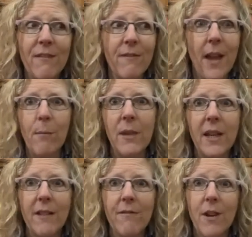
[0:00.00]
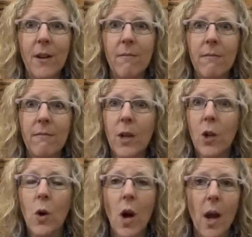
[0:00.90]
family from
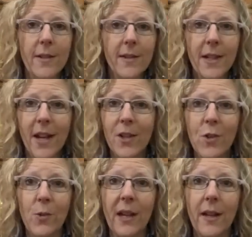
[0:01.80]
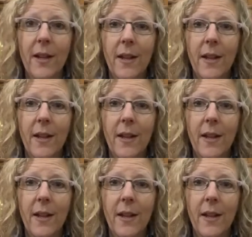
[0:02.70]
across the country.